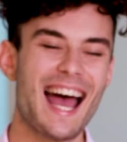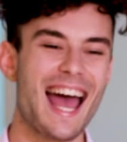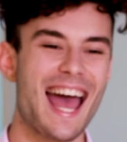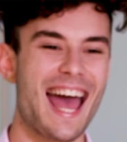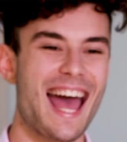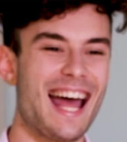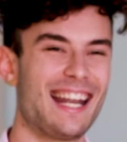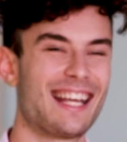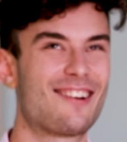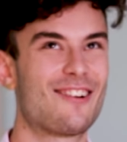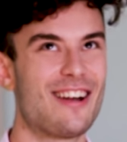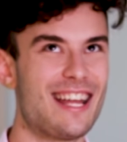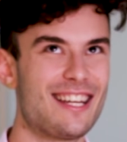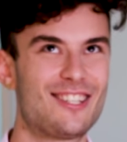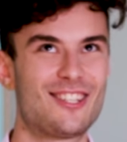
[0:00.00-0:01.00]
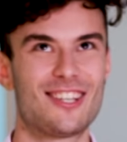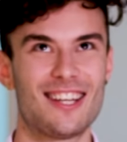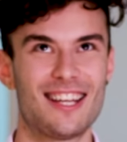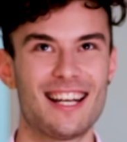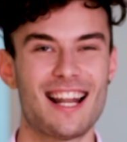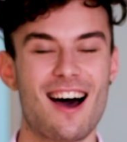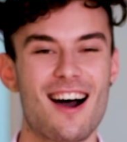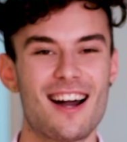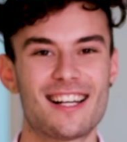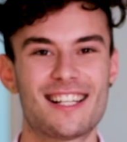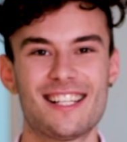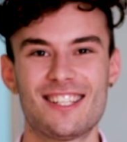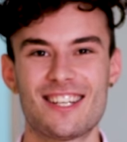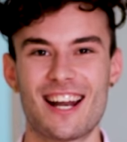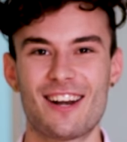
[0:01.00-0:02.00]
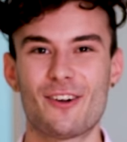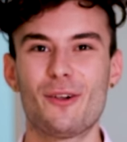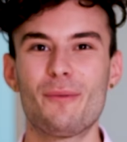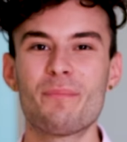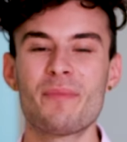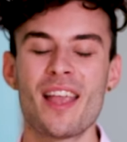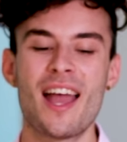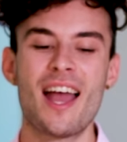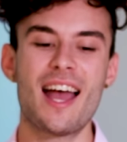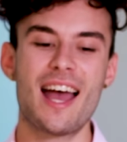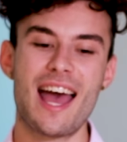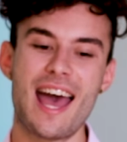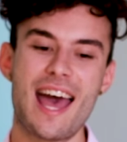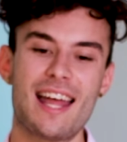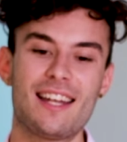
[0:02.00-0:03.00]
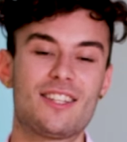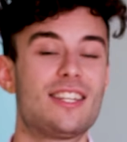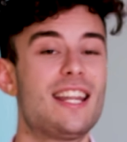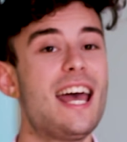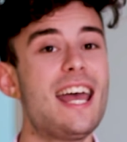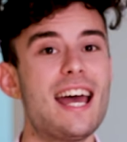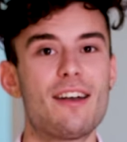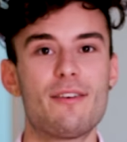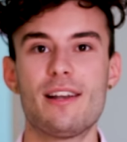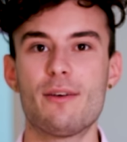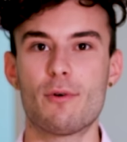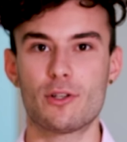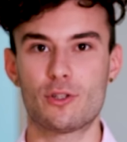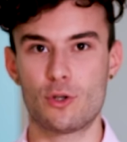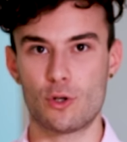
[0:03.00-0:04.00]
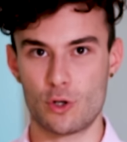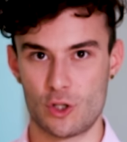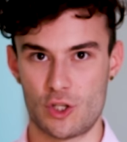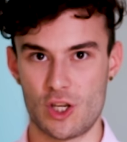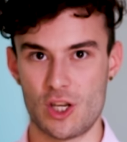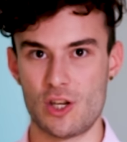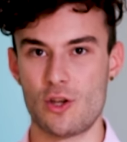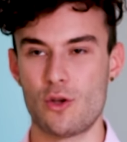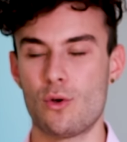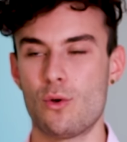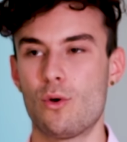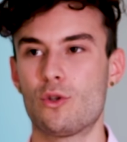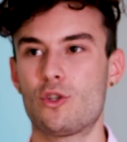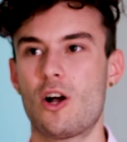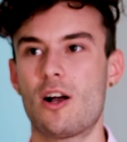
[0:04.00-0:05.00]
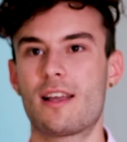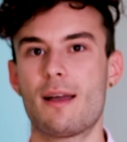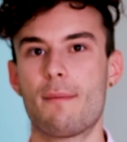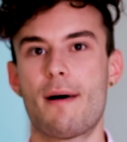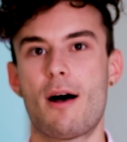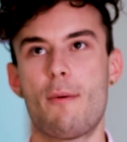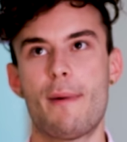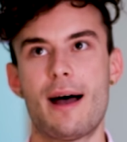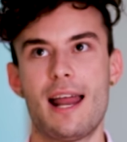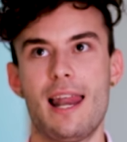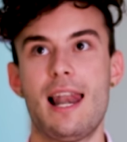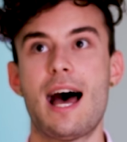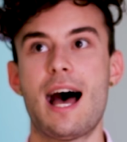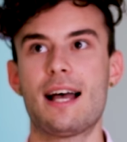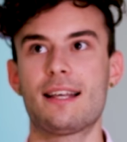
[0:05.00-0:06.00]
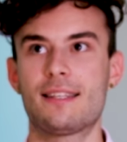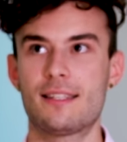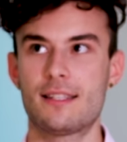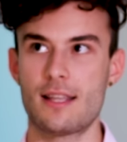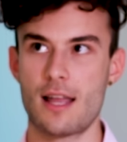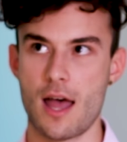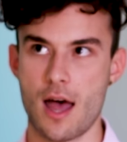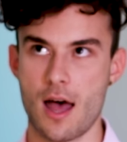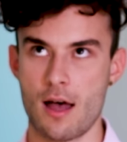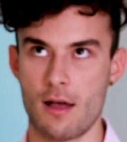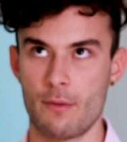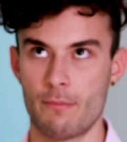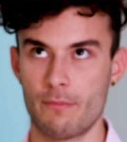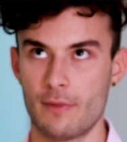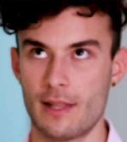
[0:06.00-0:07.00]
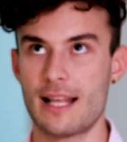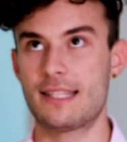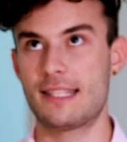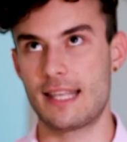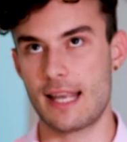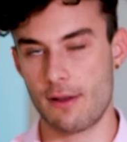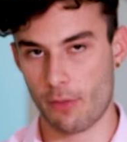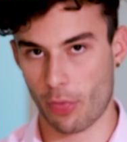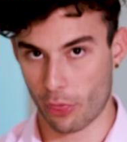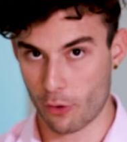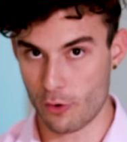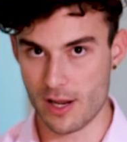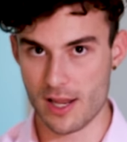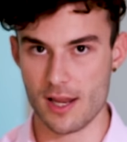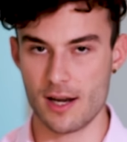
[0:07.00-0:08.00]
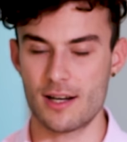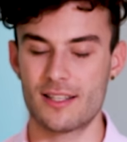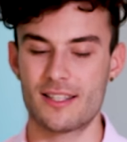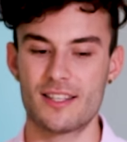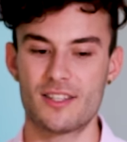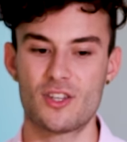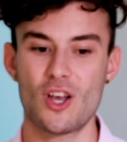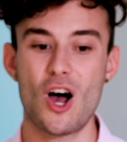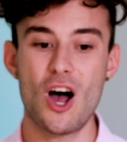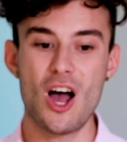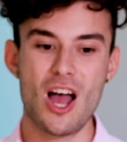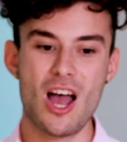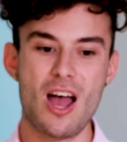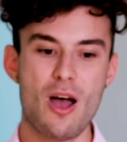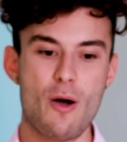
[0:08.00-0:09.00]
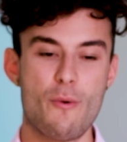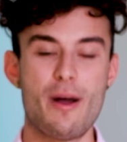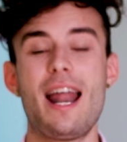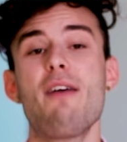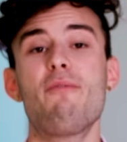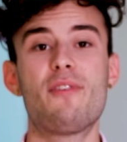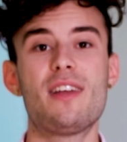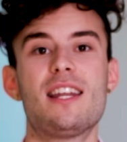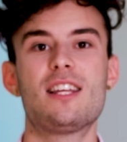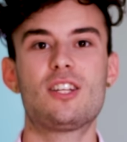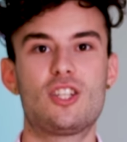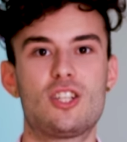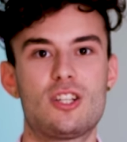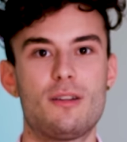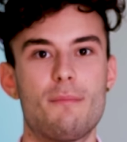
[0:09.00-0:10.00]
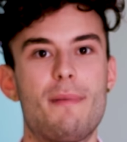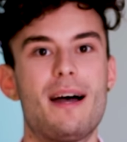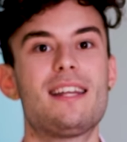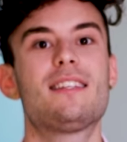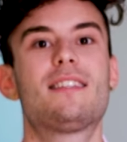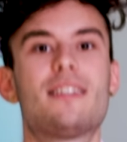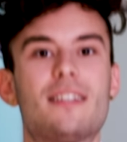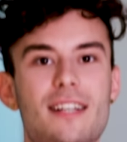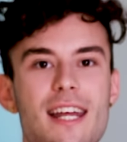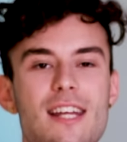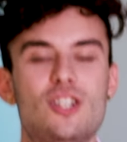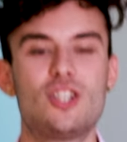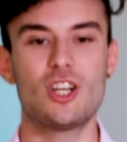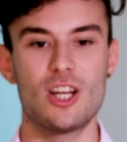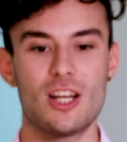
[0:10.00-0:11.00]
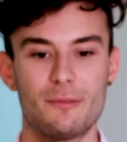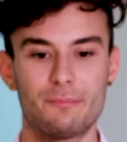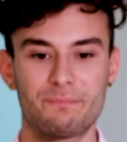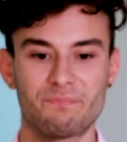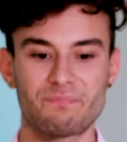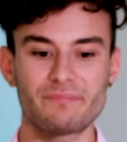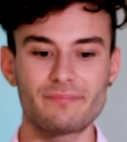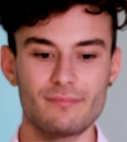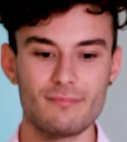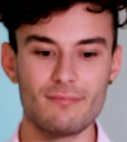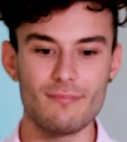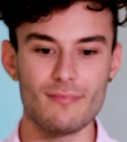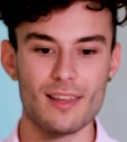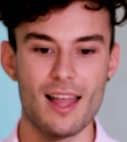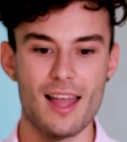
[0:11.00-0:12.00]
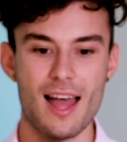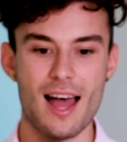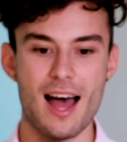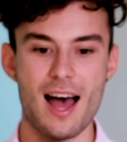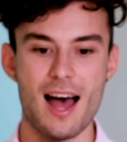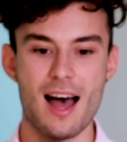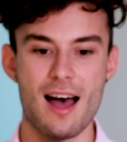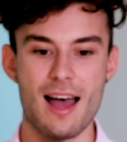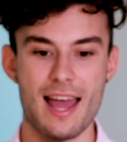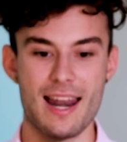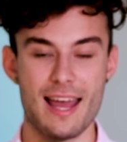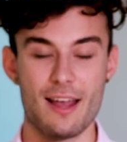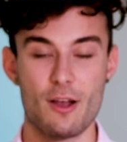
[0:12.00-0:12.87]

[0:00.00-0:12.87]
and creation, art in general. And today I really want to continue talking about my last, let's say, 3 years. So when I finished my dissertation and